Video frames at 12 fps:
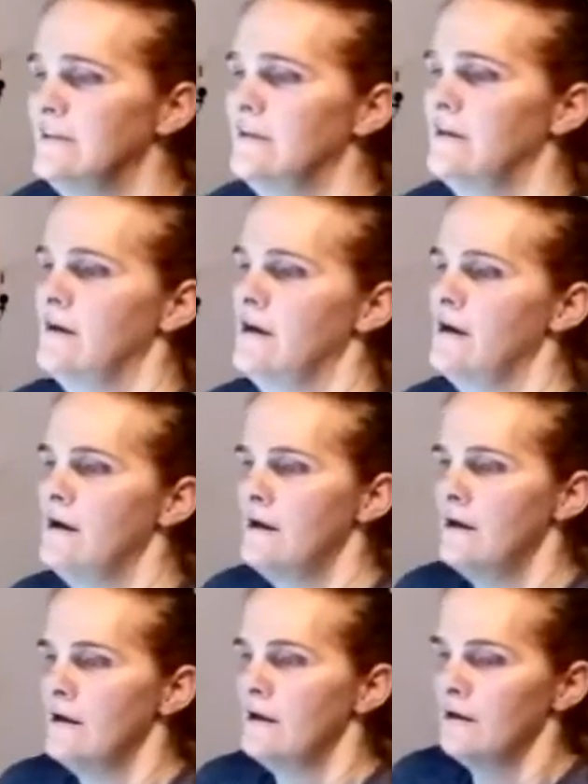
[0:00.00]

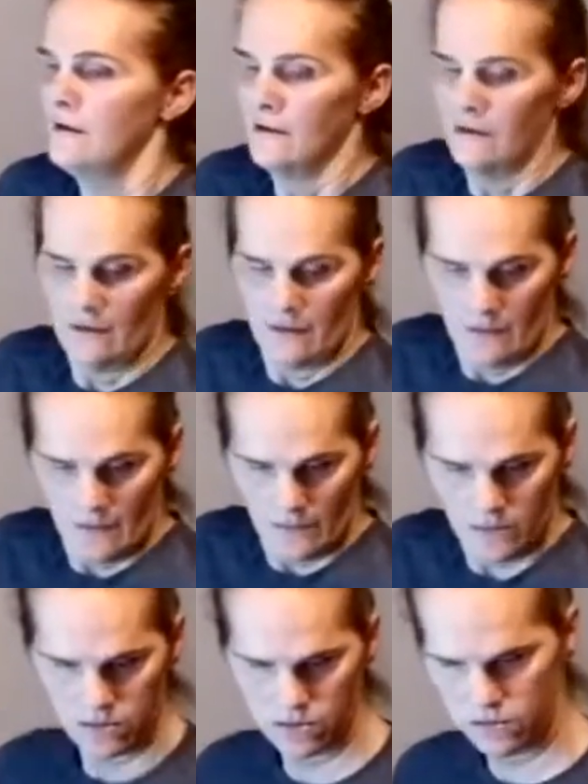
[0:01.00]

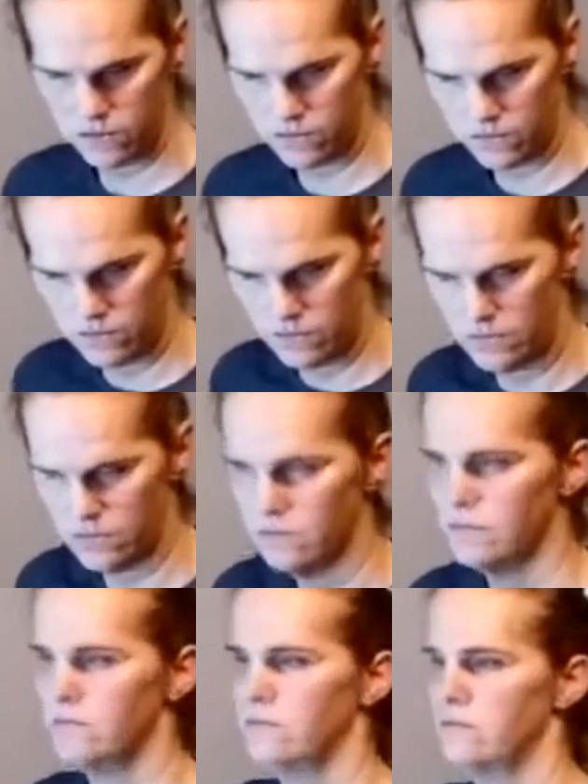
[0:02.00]

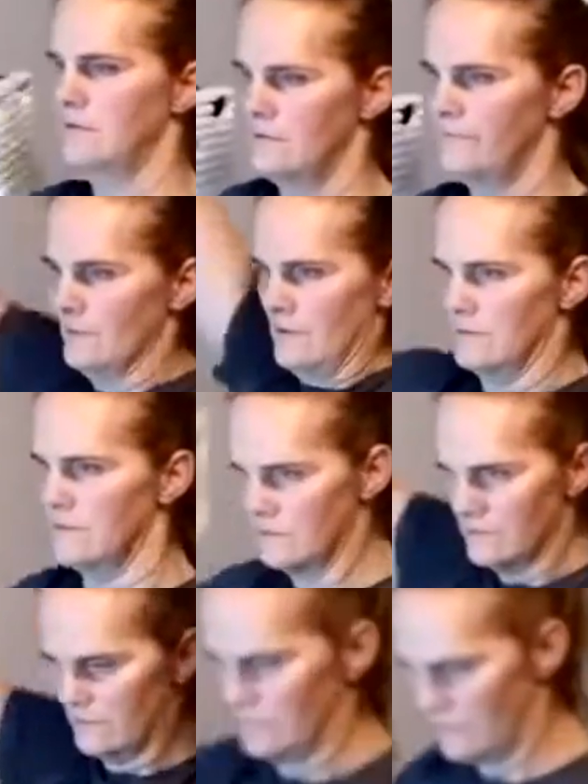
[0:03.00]

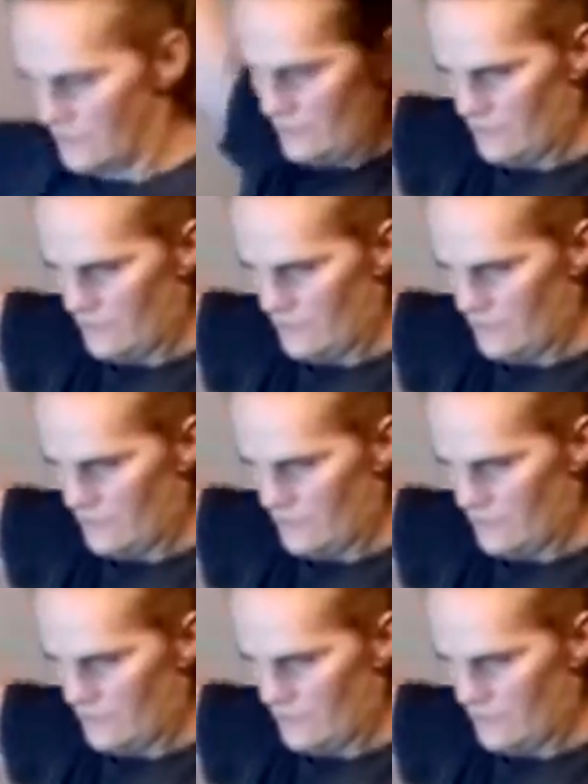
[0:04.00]
[no speech]